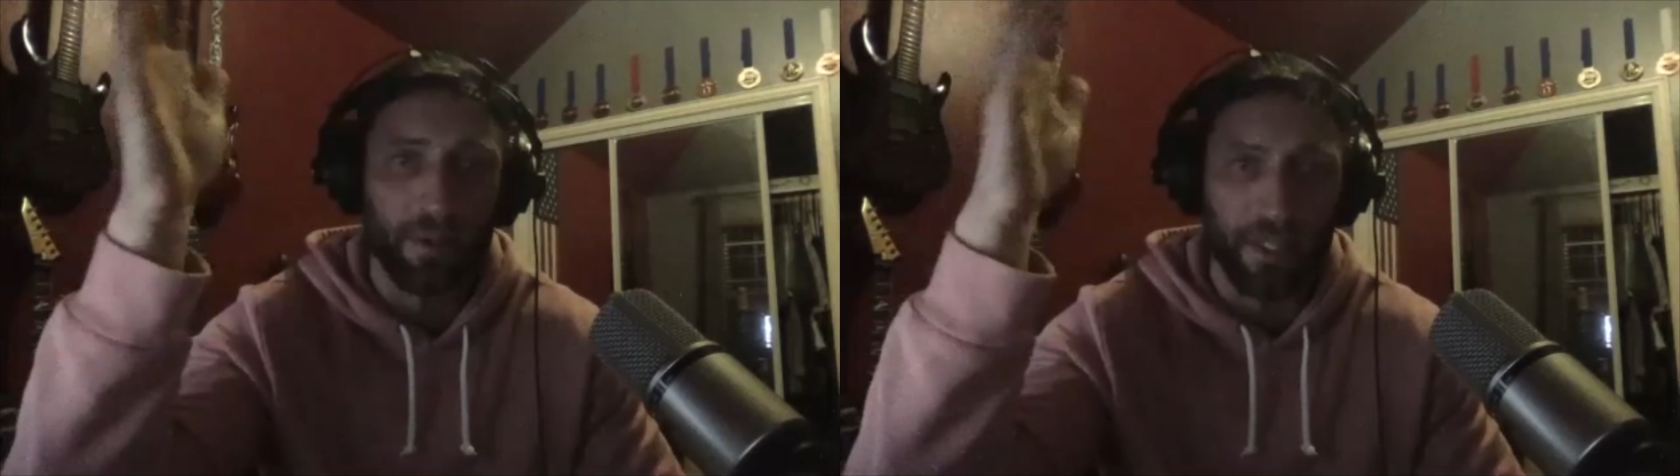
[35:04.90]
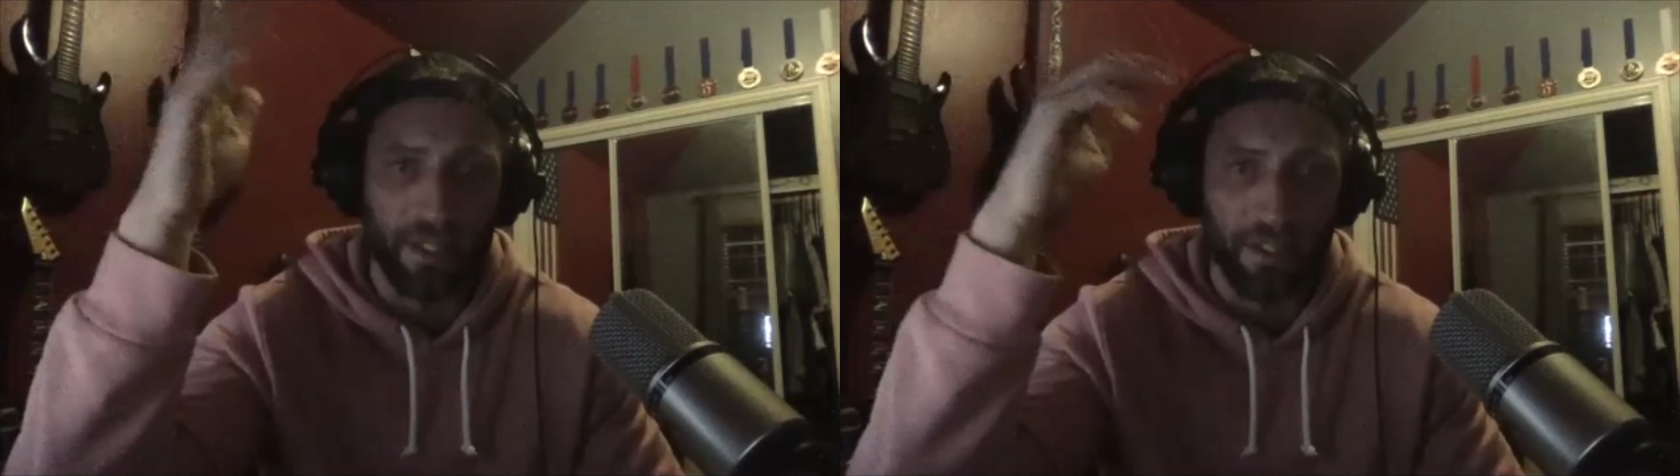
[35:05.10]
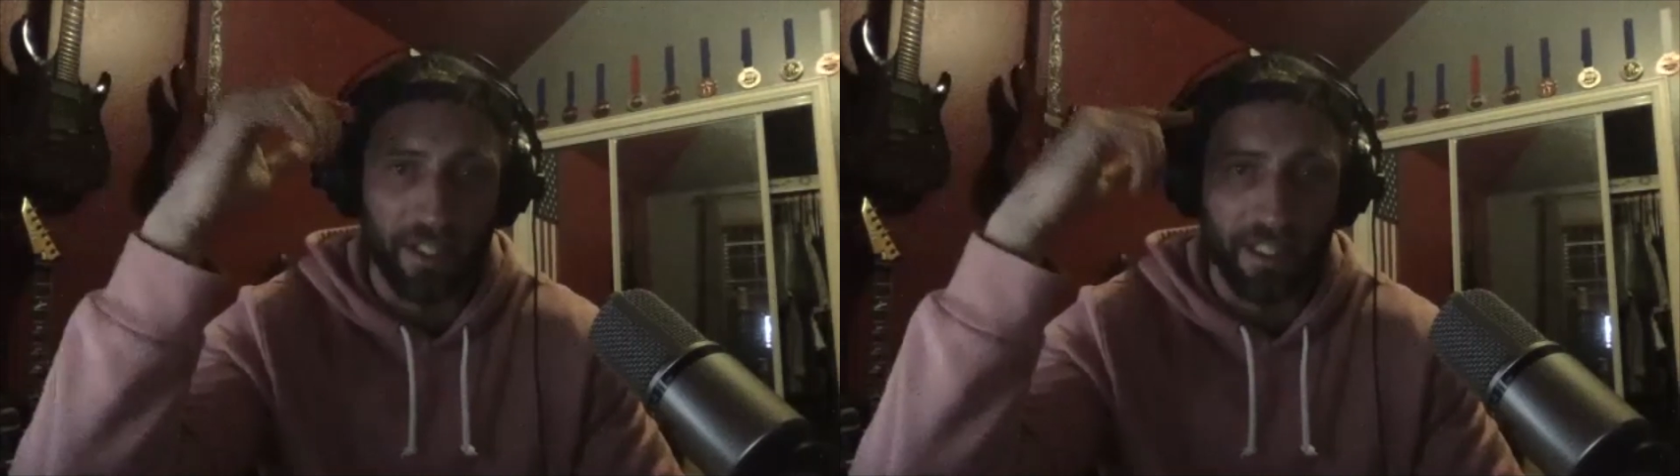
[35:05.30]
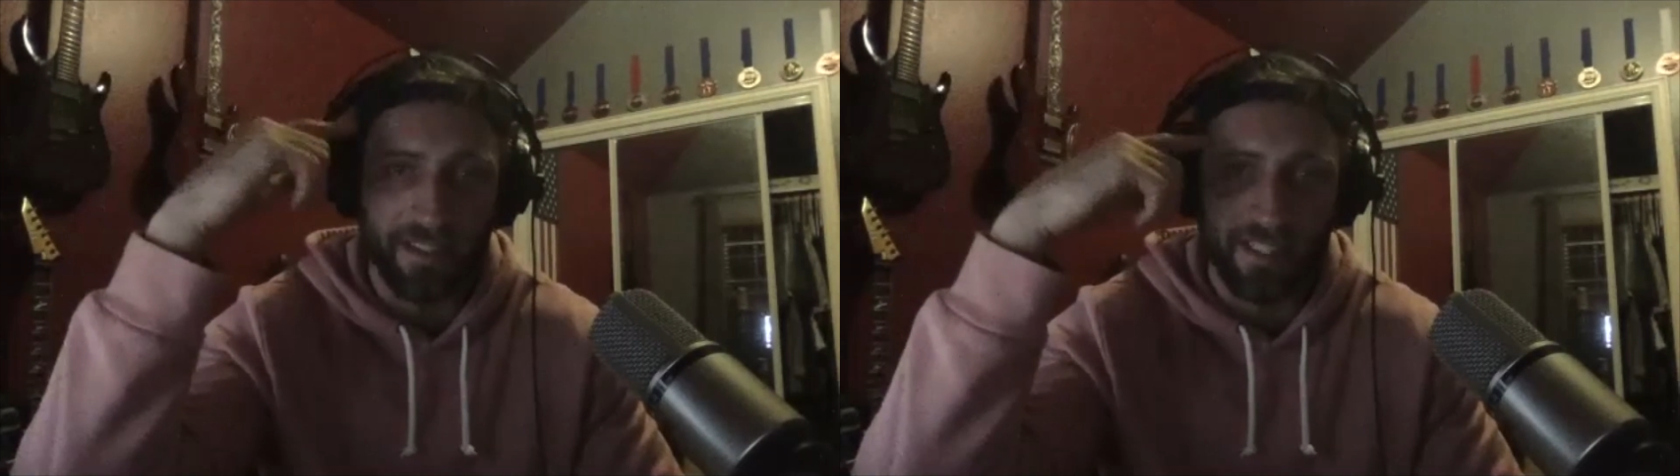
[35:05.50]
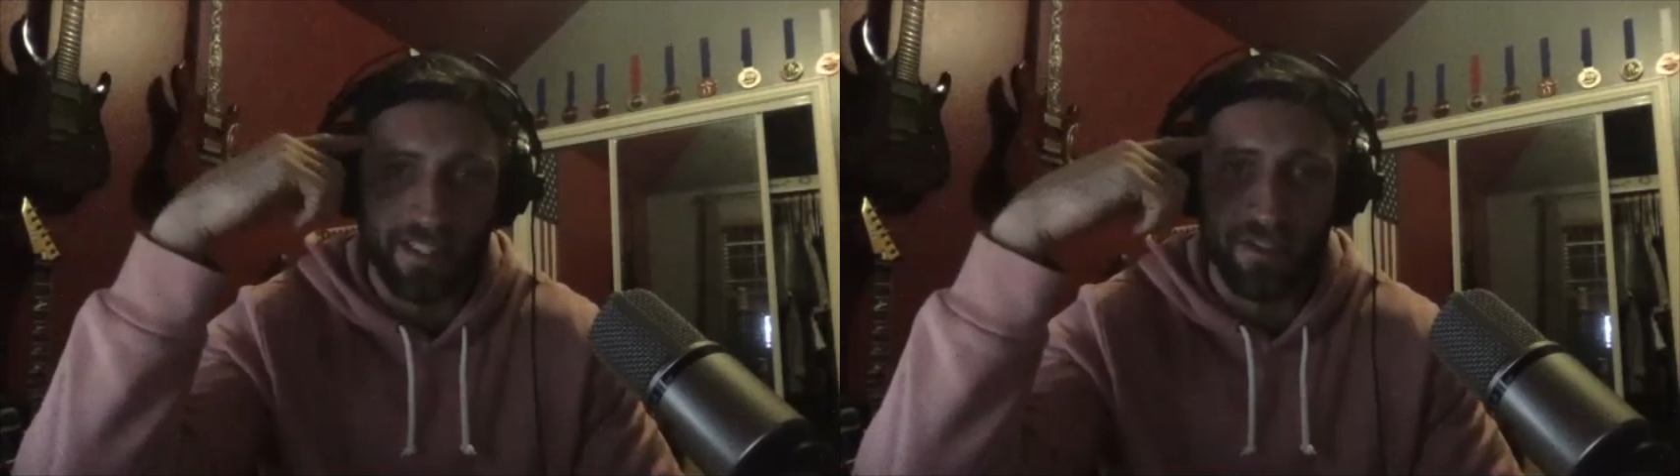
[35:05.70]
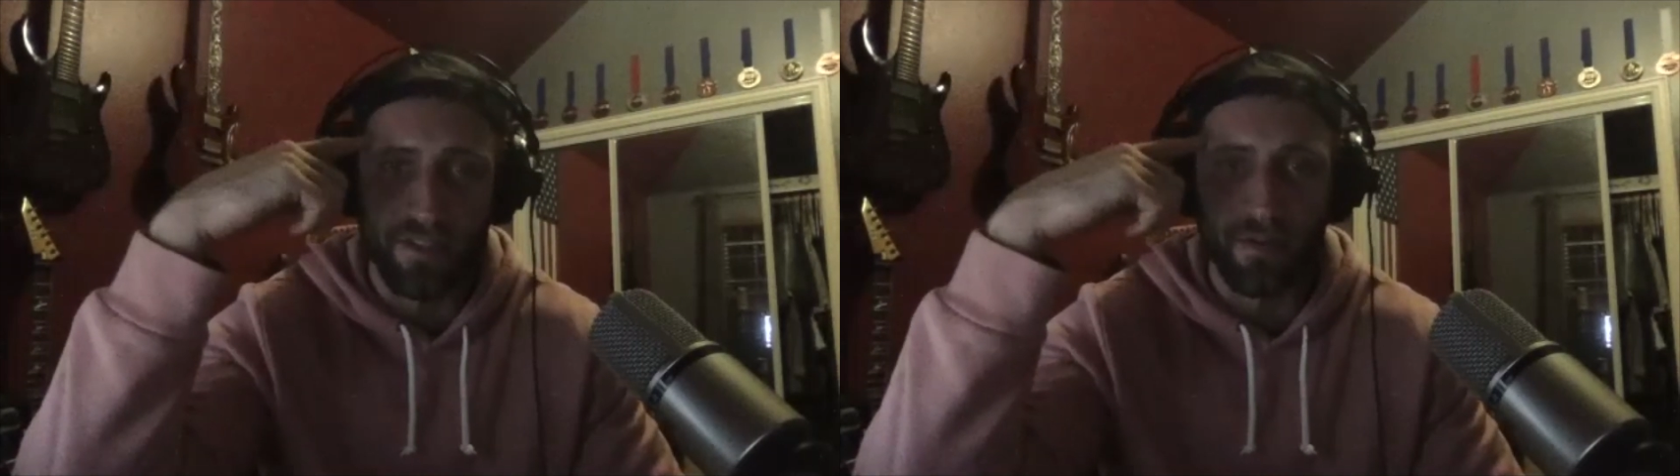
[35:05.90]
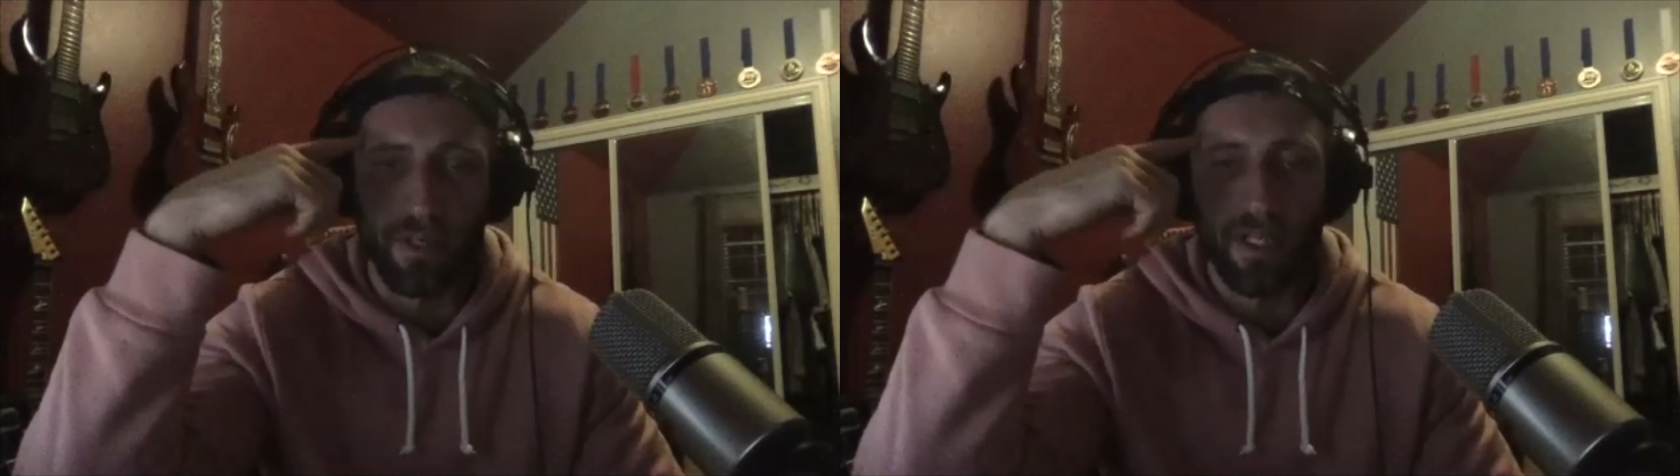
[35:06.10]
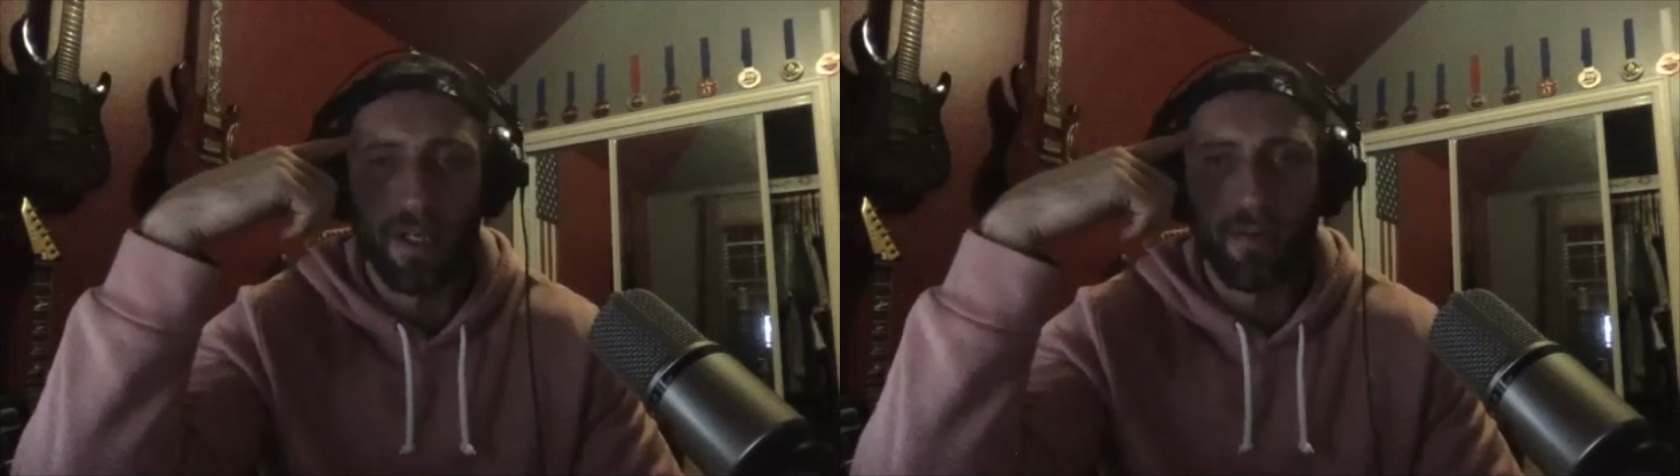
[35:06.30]
you're going to get sent to,
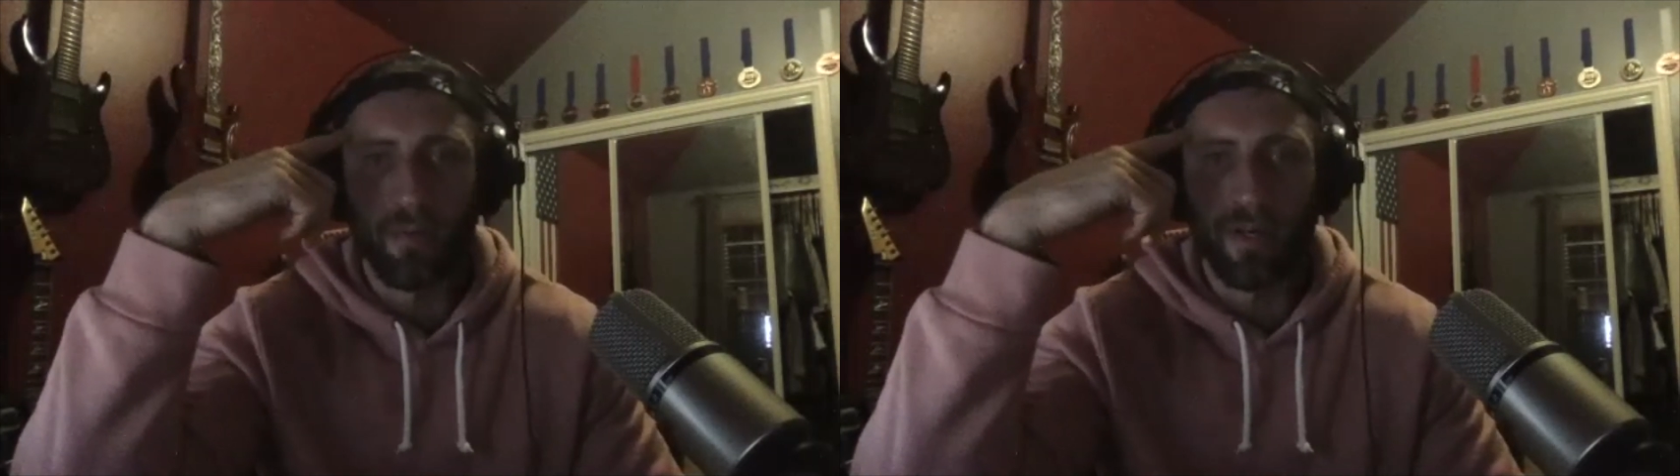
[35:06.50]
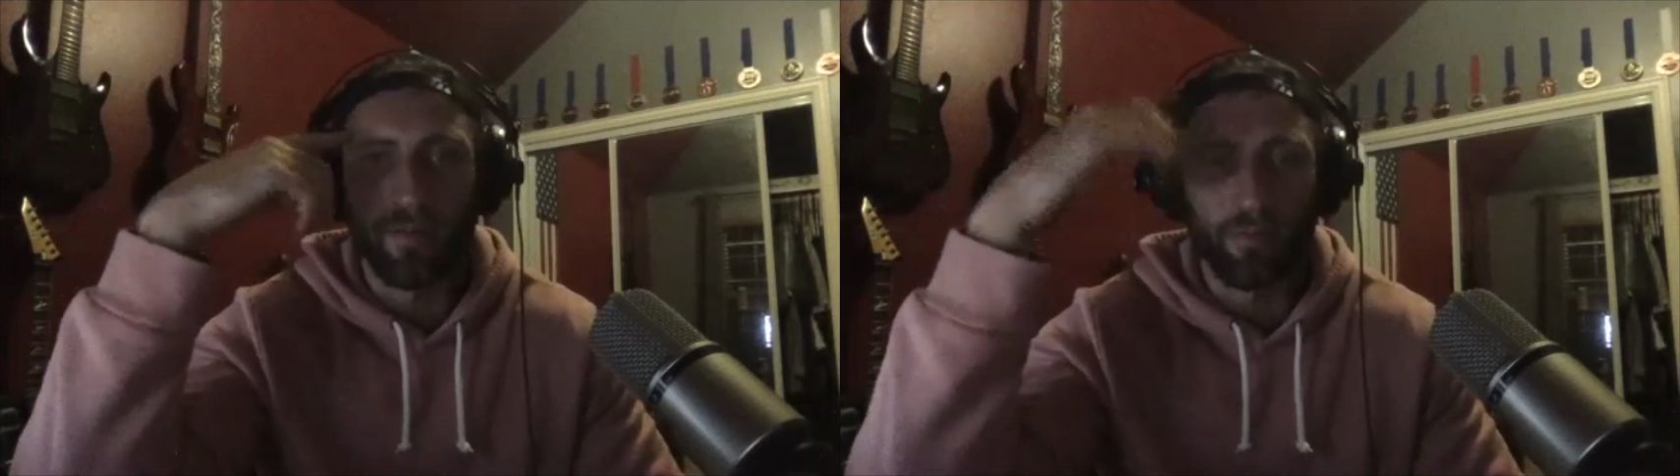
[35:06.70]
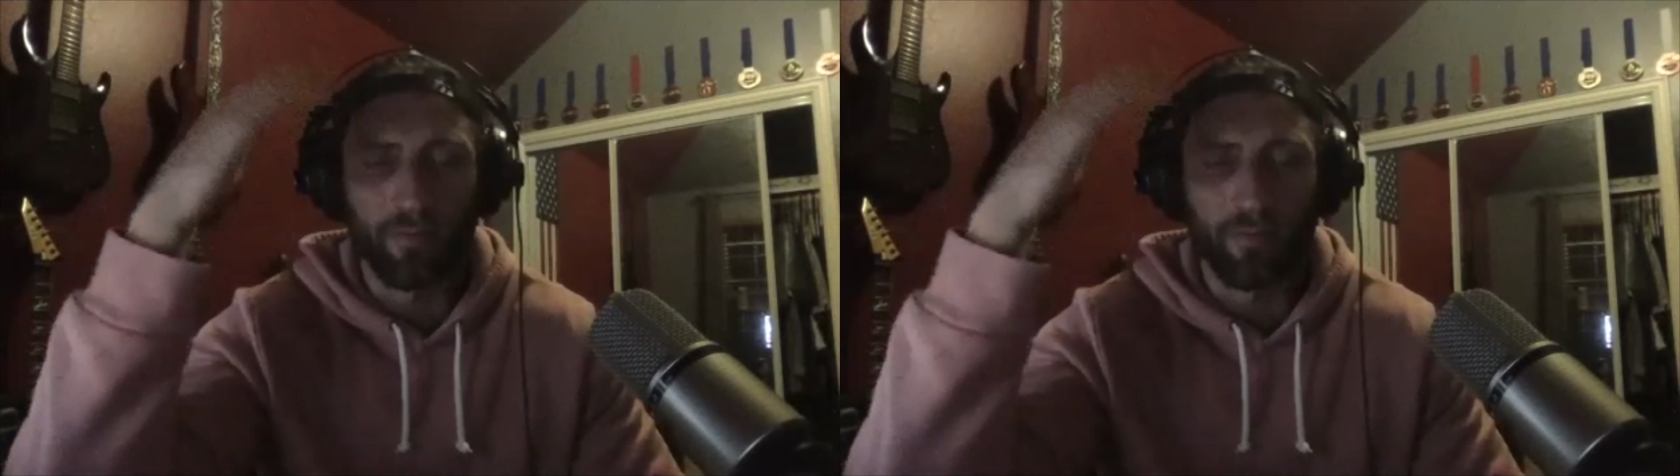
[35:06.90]
what